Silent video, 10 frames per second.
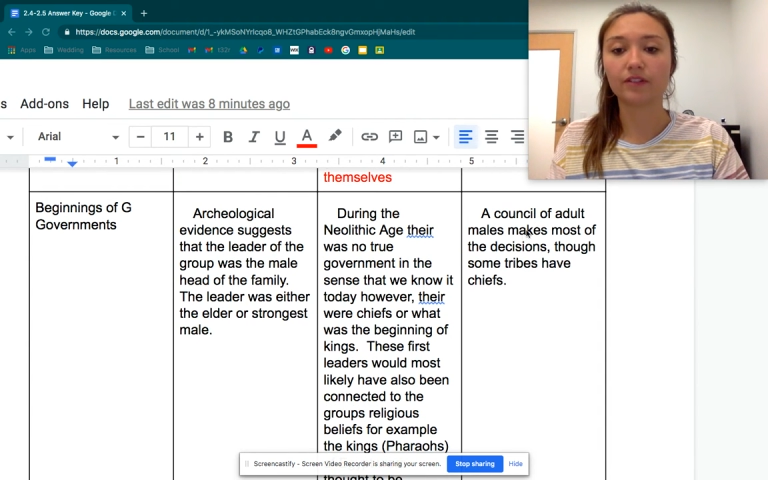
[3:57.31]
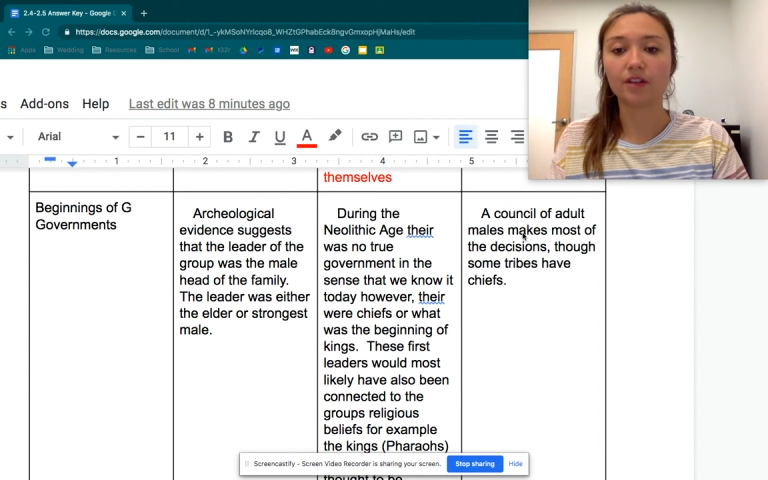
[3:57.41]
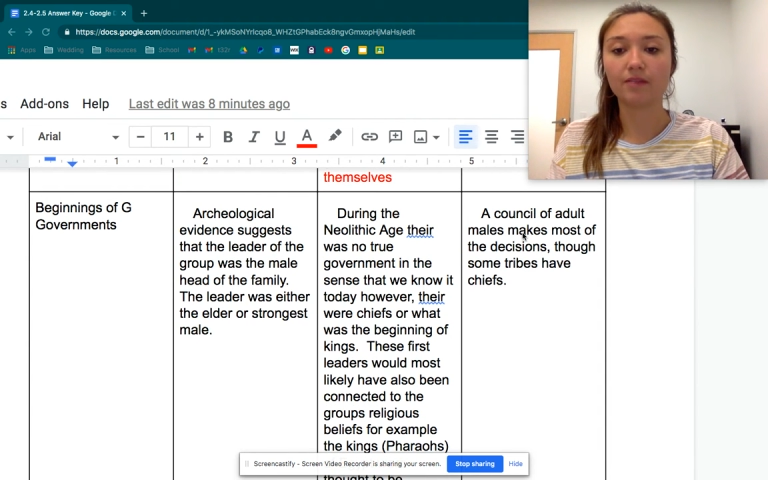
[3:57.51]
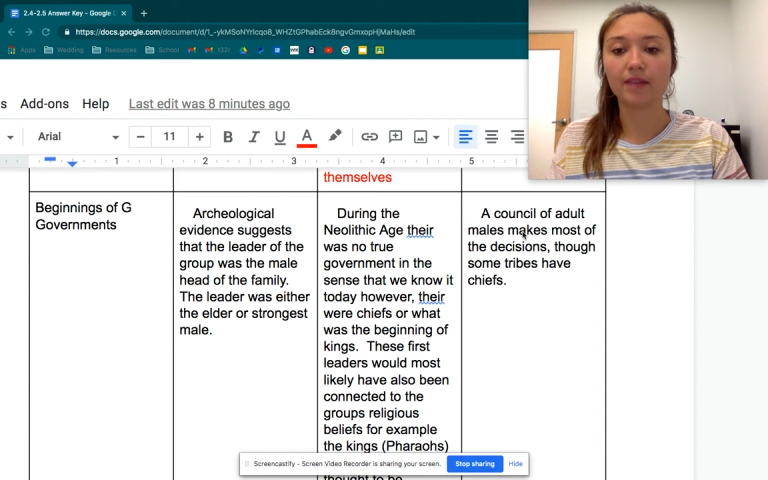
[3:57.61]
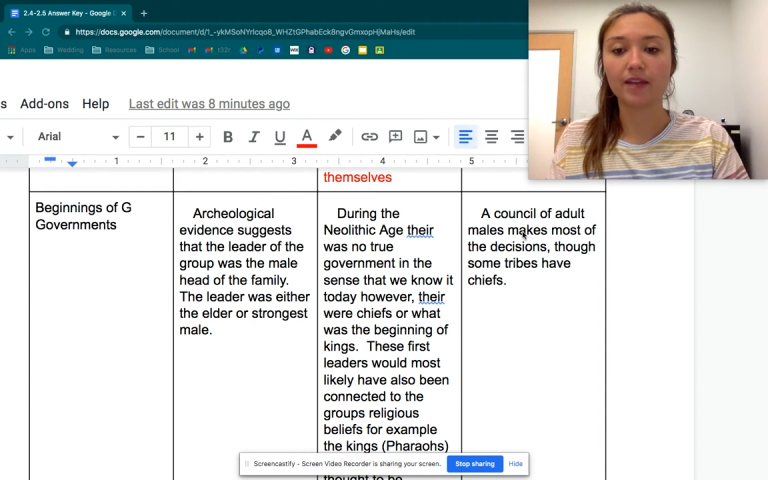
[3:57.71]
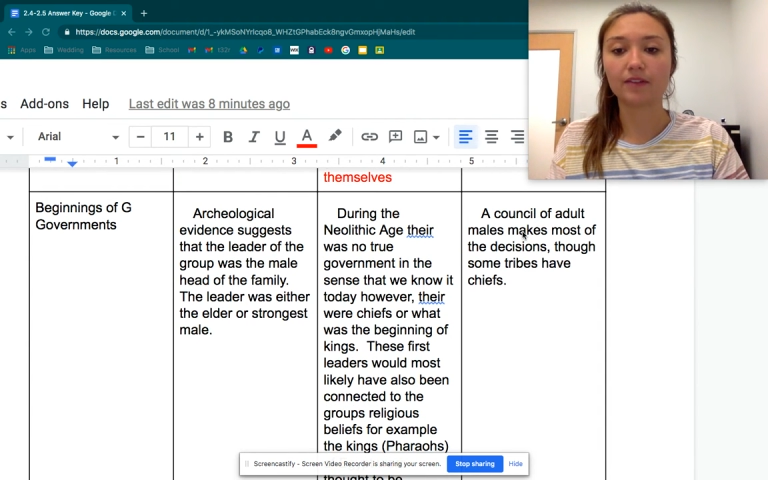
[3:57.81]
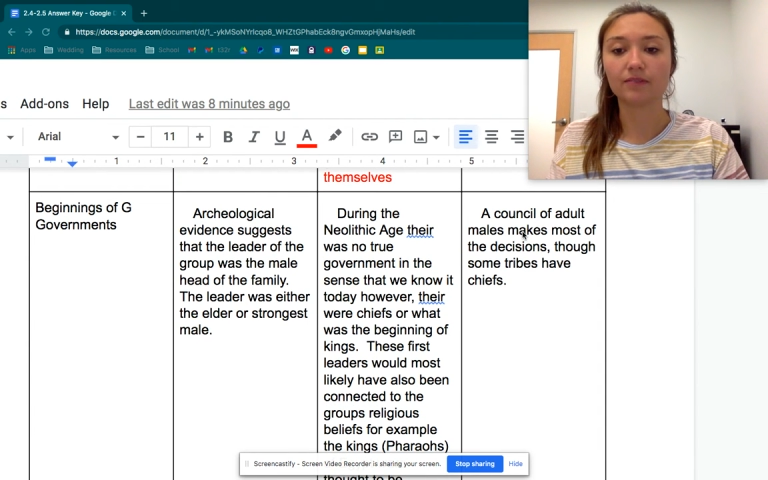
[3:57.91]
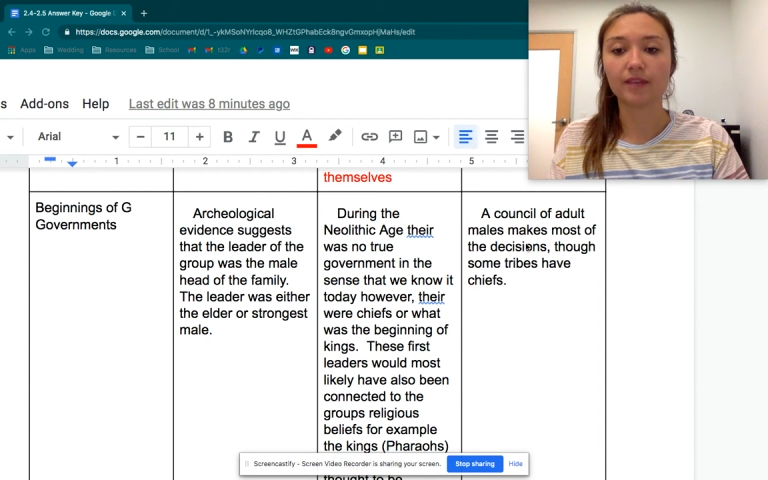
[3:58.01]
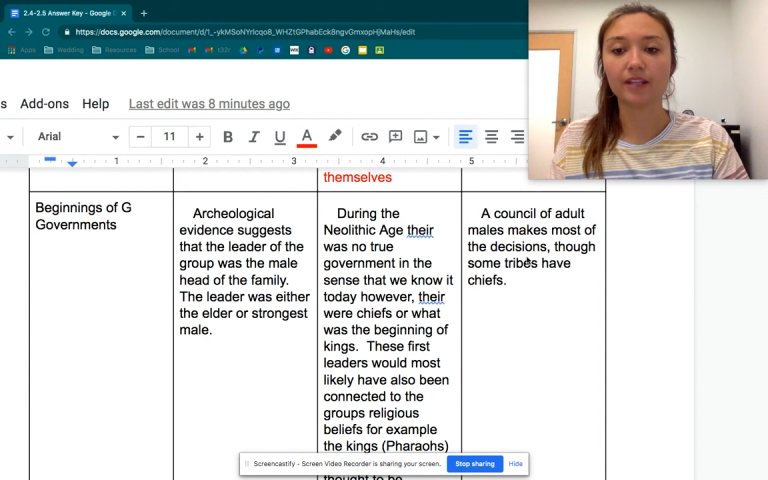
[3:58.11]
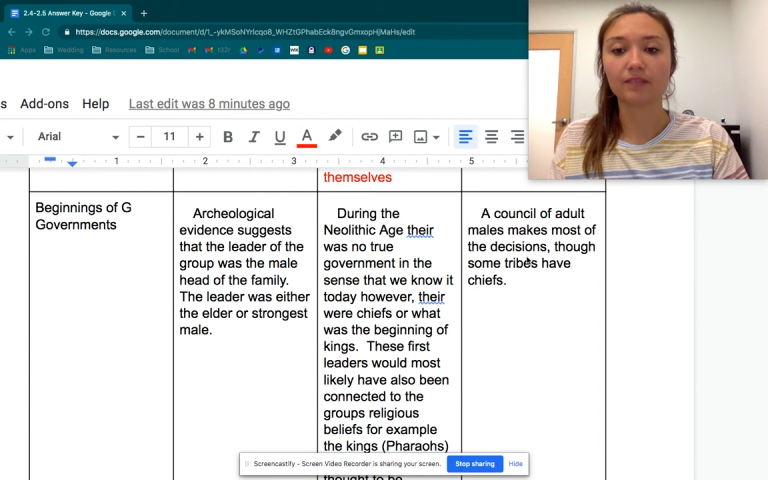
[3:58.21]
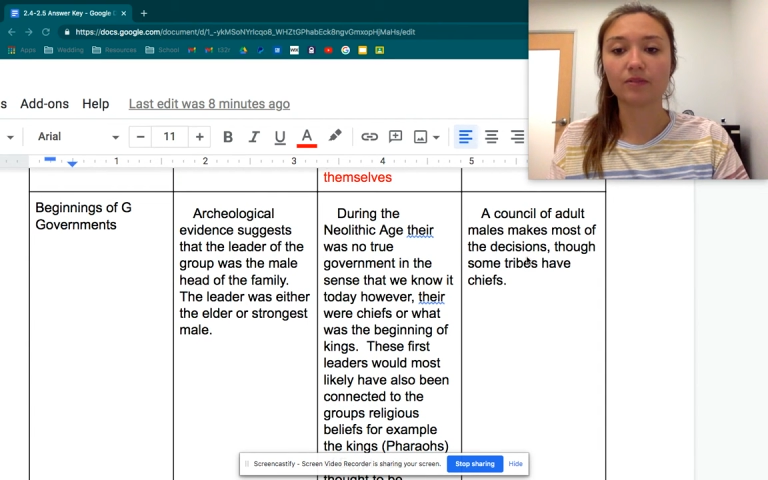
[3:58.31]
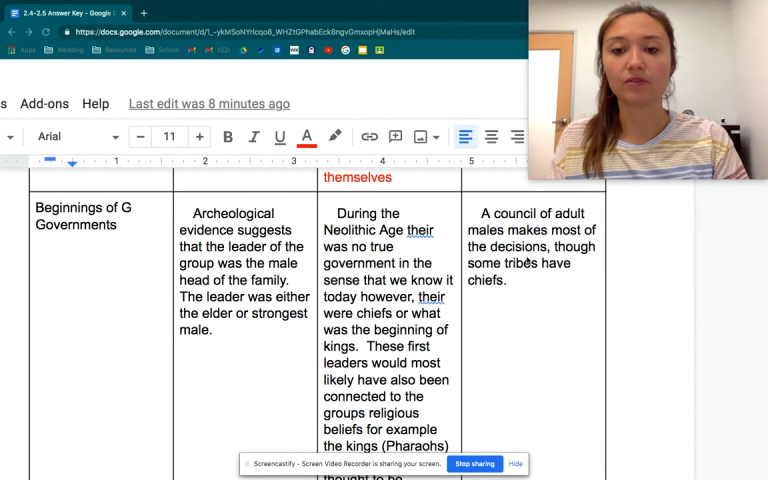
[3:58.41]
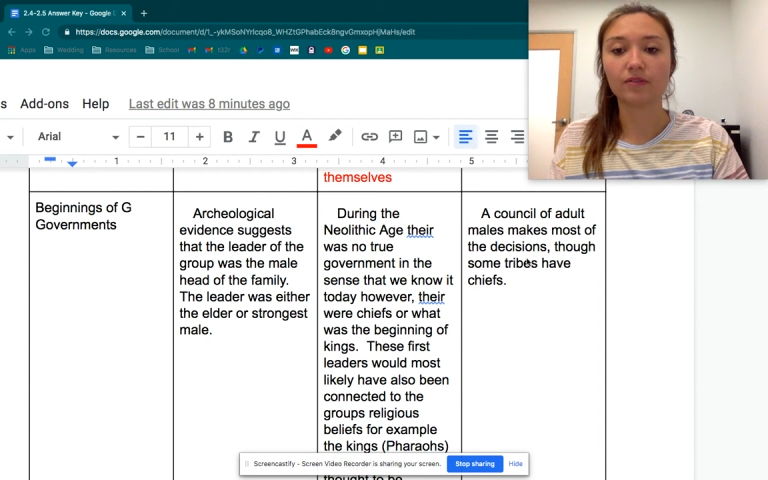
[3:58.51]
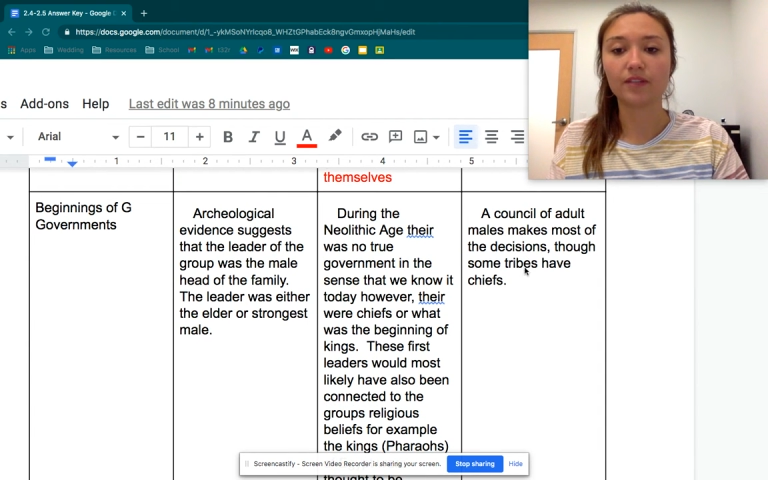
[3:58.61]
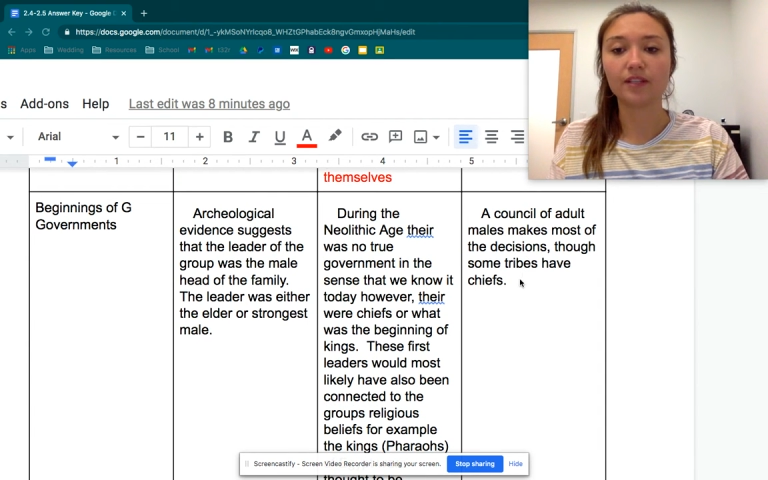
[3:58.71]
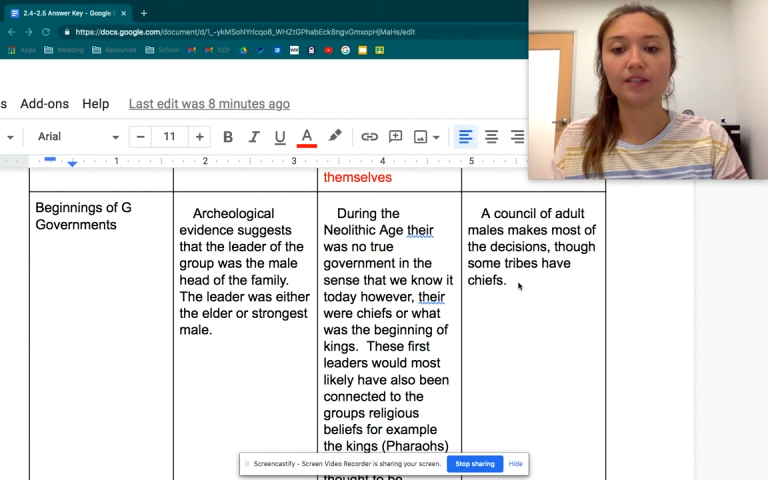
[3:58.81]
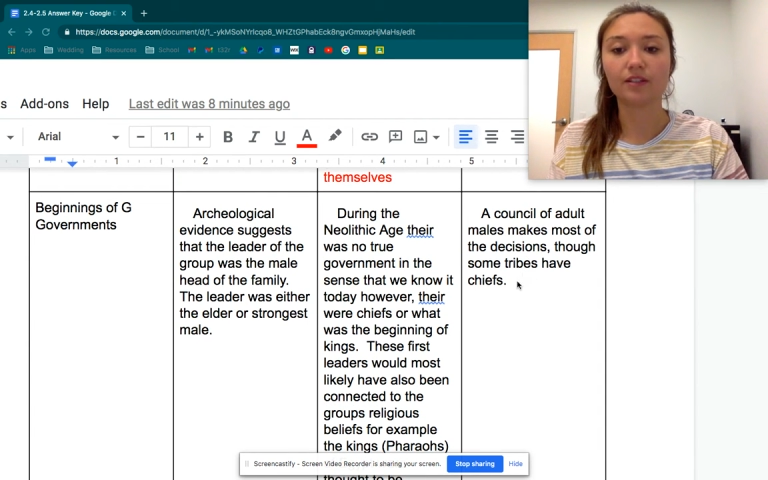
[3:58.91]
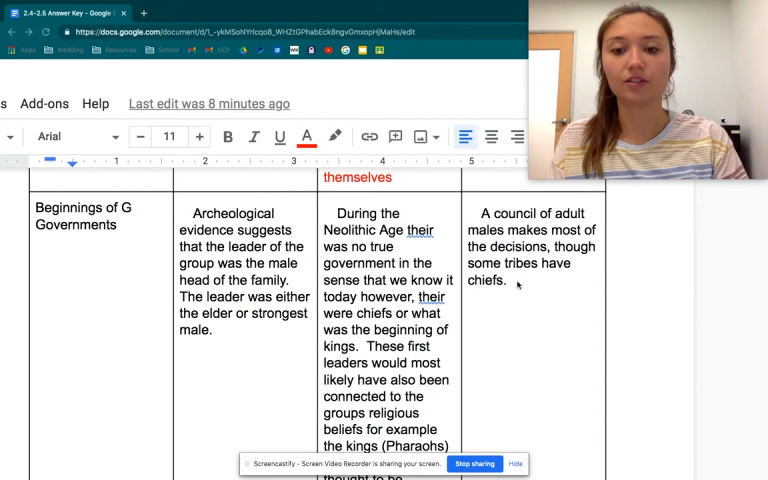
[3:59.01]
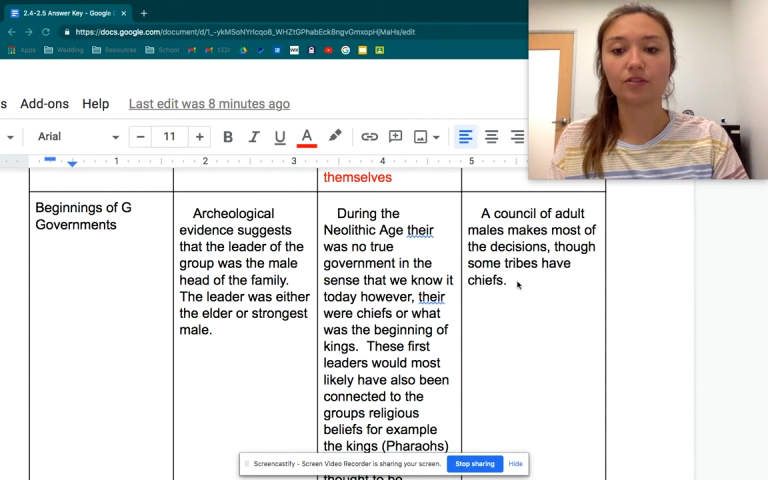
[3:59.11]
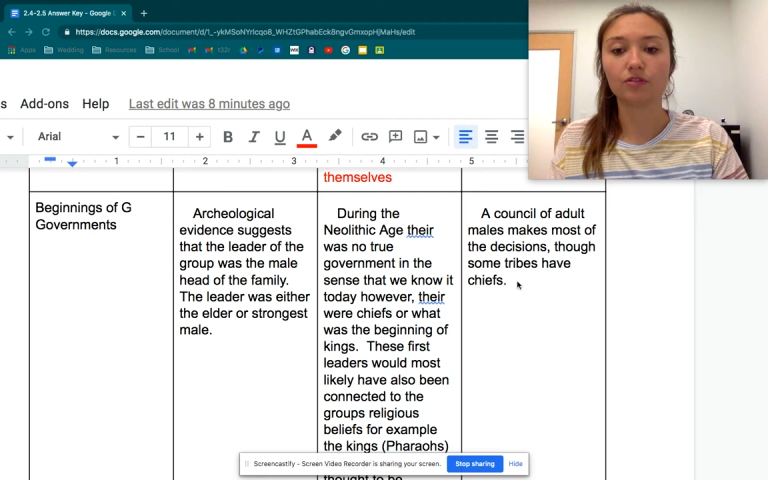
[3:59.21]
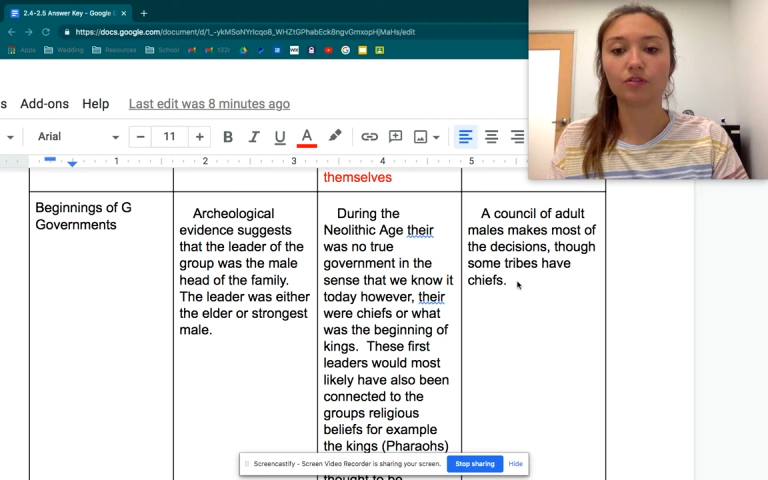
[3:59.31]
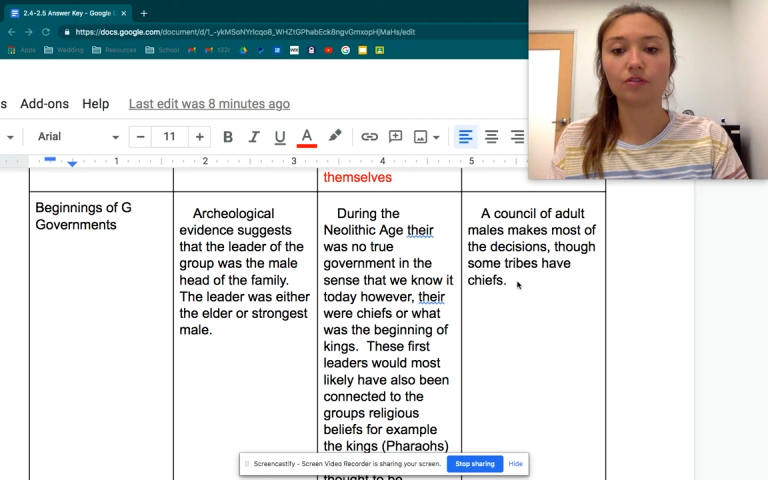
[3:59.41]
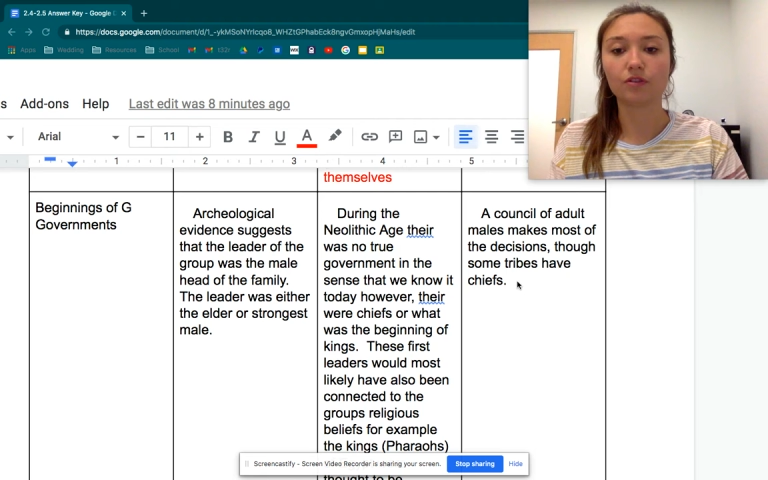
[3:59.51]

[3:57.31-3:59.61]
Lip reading: adult males makes most of the decisions,